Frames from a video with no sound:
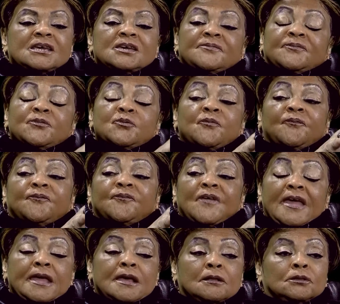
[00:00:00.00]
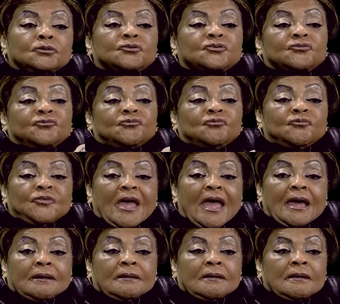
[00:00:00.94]
if you fail to do
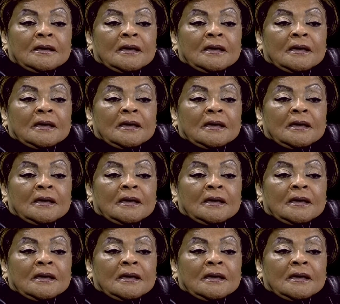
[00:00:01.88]
that,